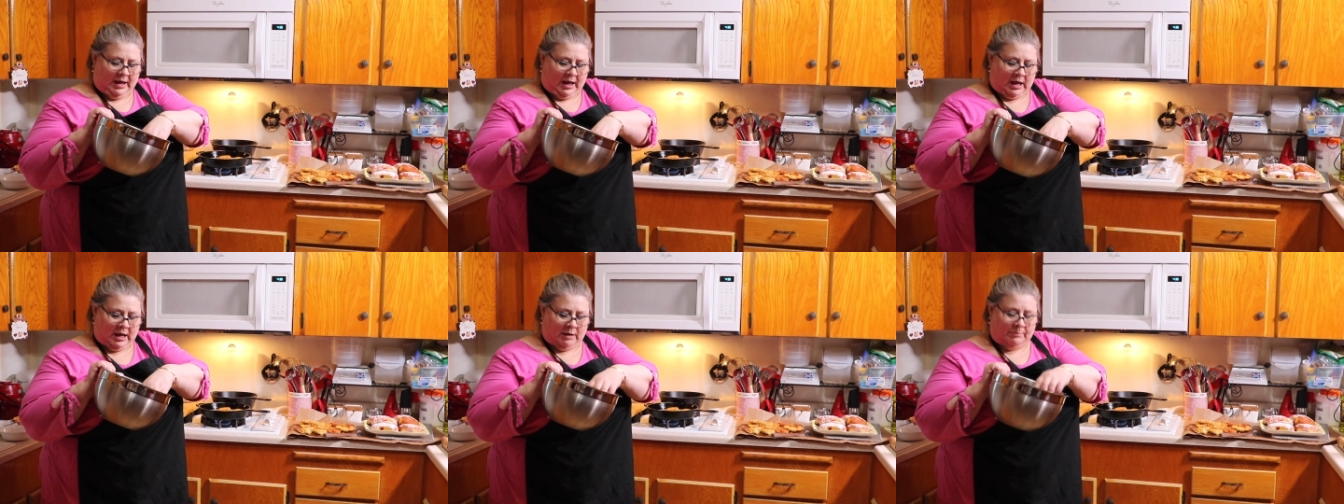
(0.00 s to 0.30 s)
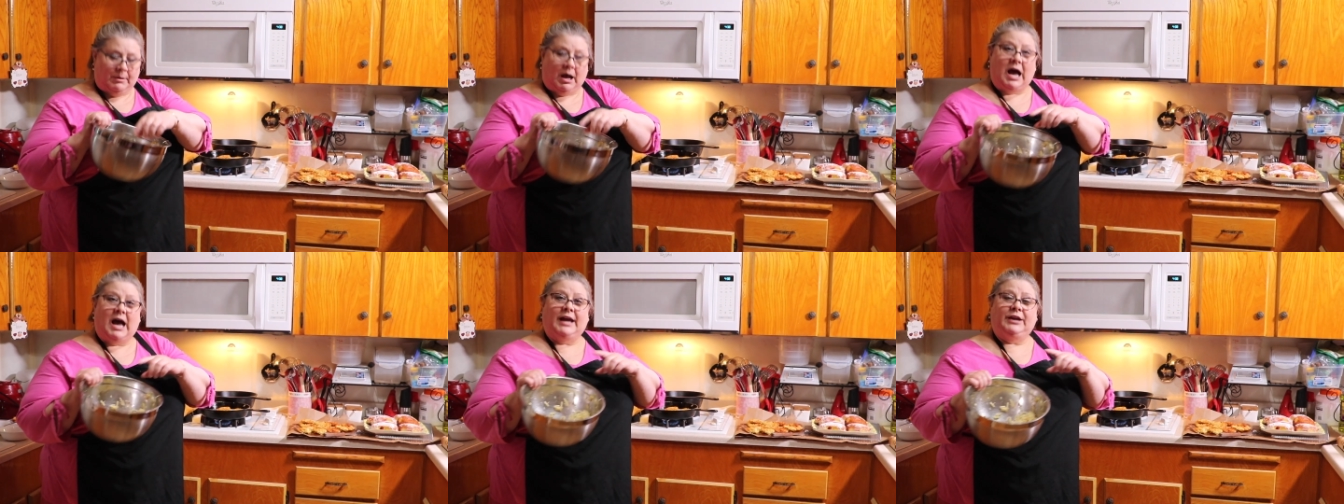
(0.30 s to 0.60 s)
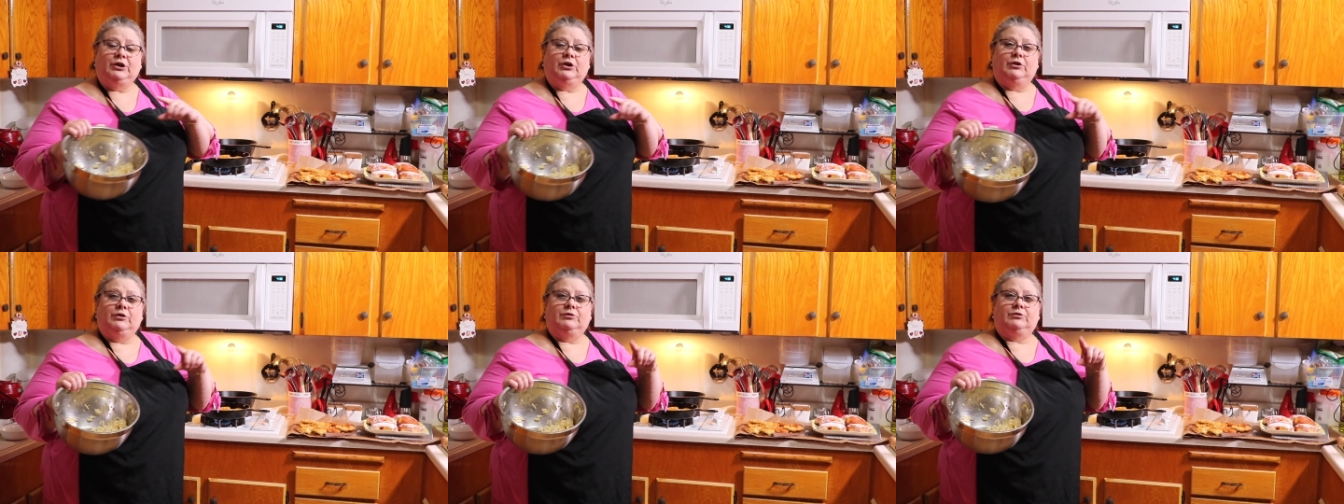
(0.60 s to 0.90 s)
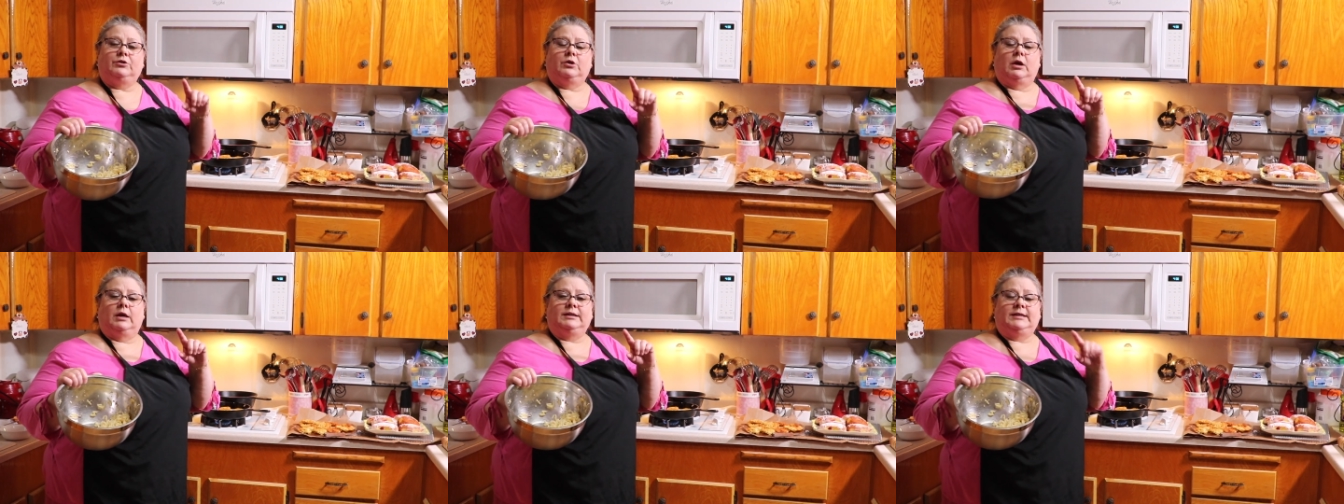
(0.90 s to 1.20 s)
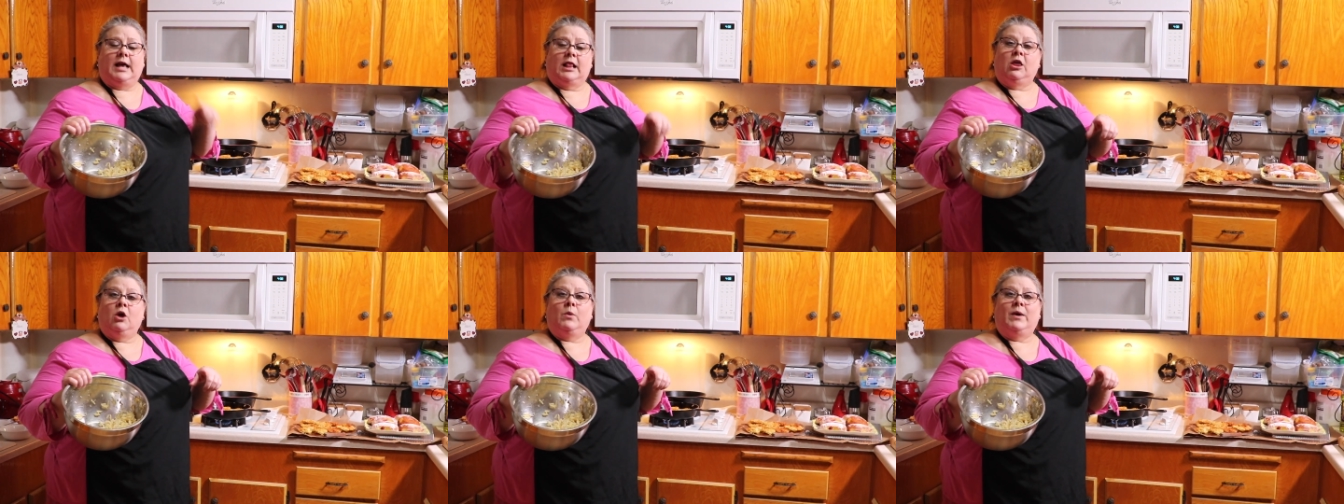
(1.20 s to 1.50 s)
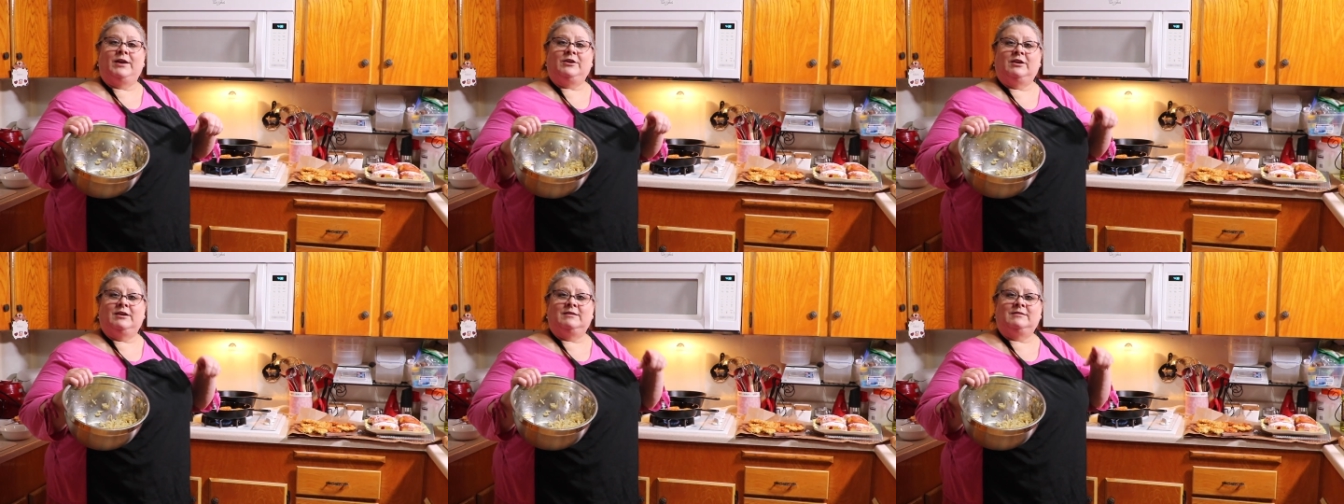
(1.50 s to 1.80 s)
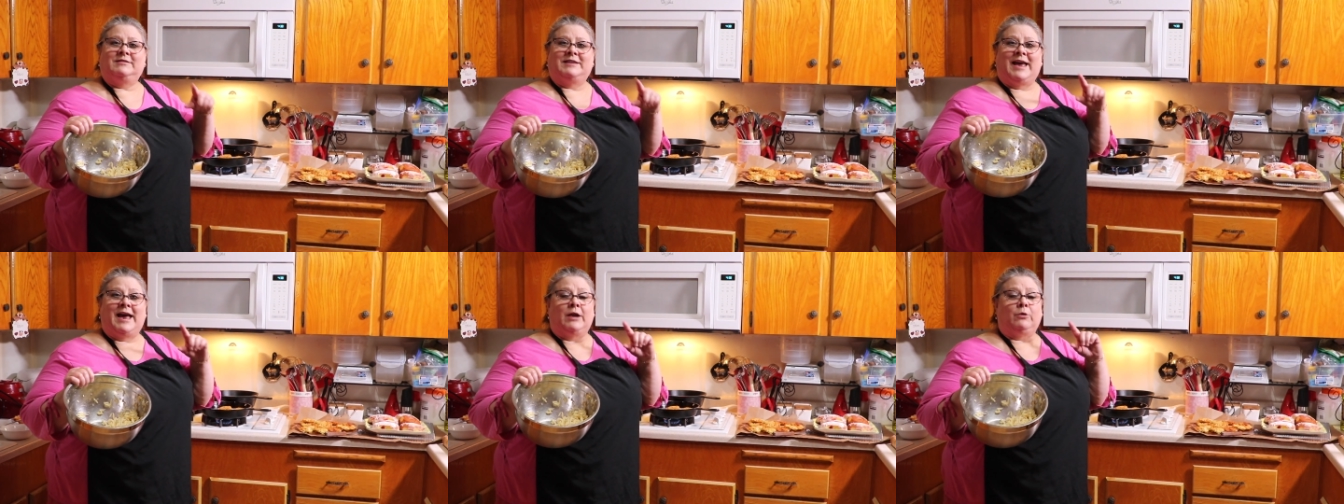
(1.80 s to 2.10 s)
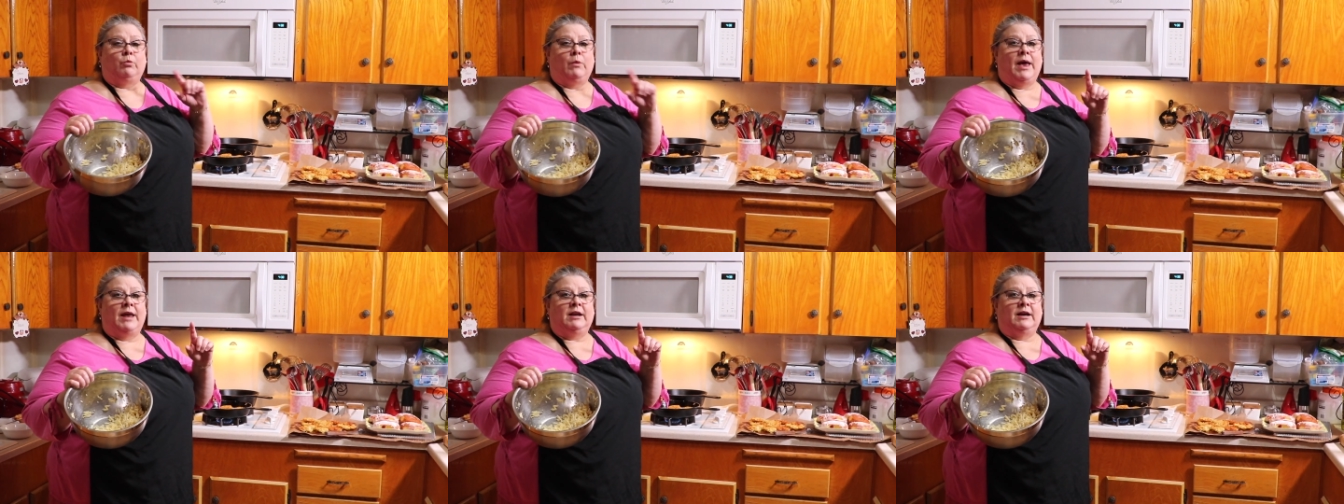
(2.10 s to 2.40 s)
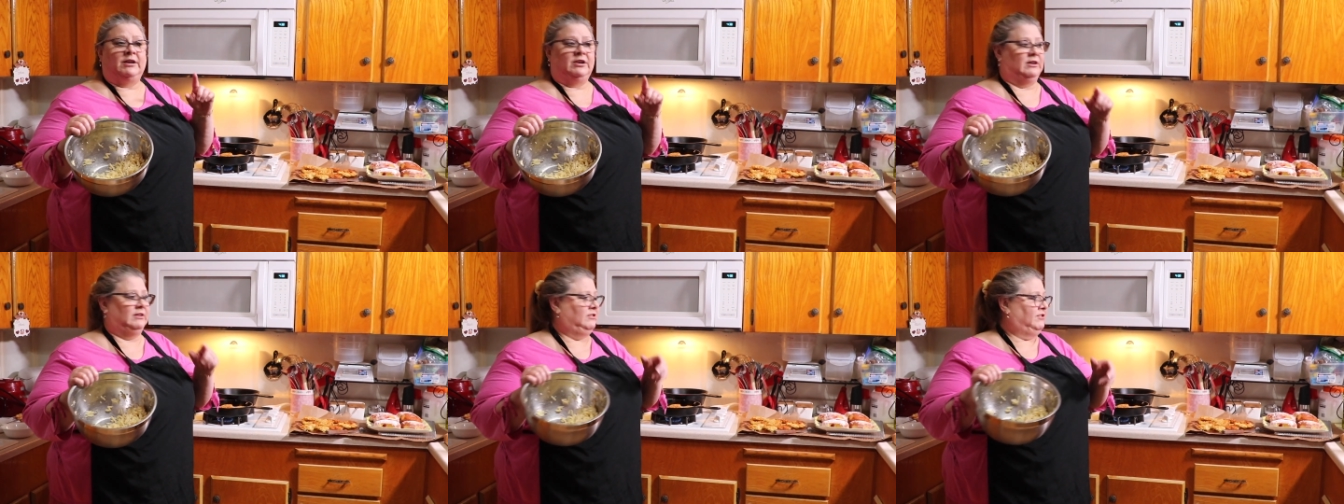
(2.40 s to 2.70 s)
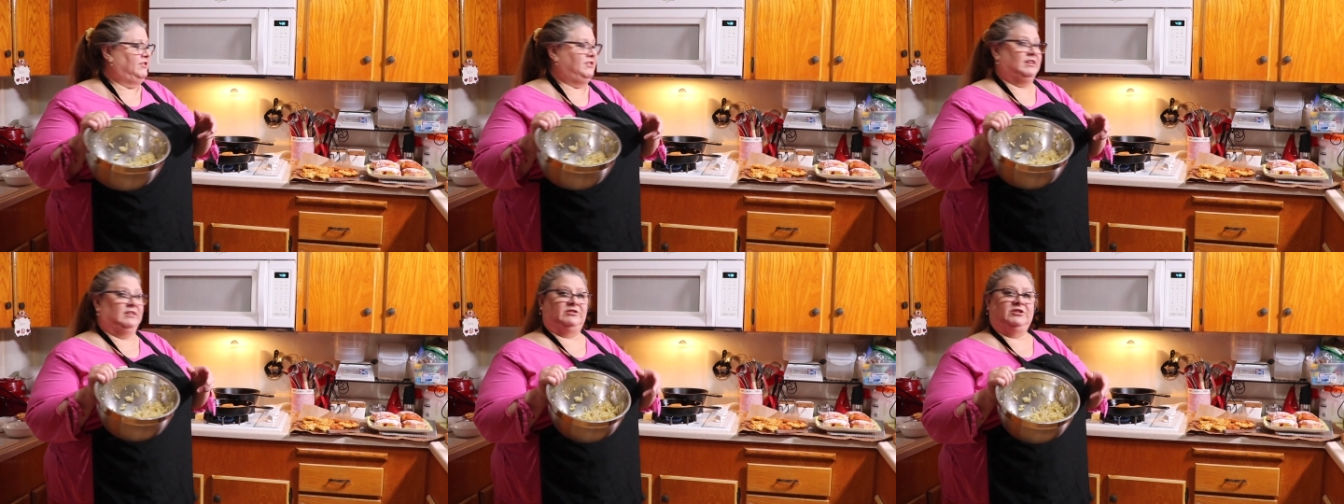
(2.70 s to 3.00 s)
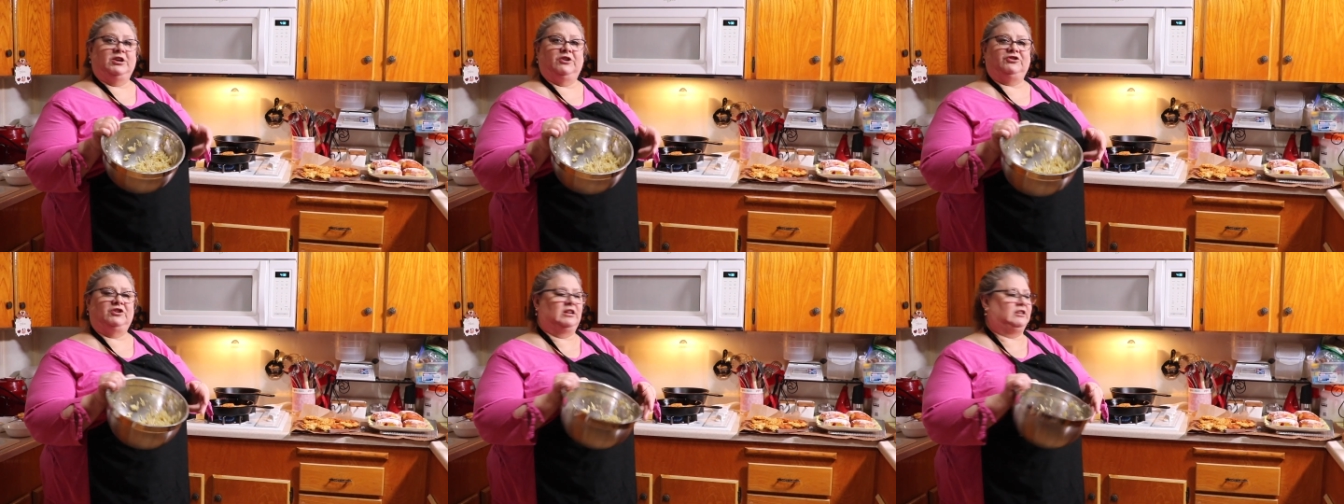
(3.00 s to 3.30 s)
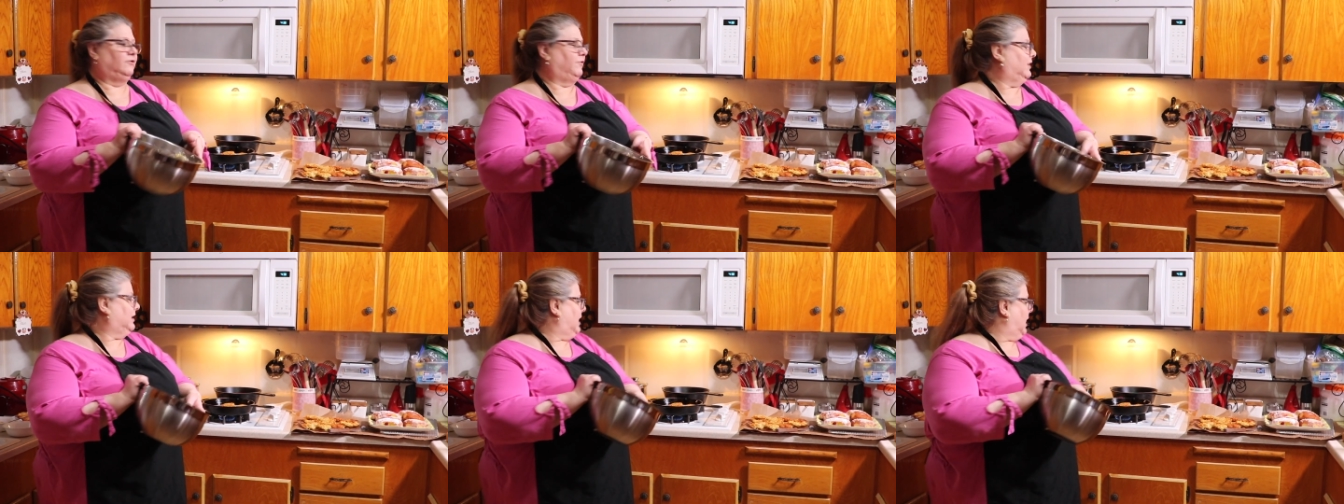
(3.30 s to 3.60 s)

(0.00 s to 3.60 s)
I used yellow onions and red onions this year just for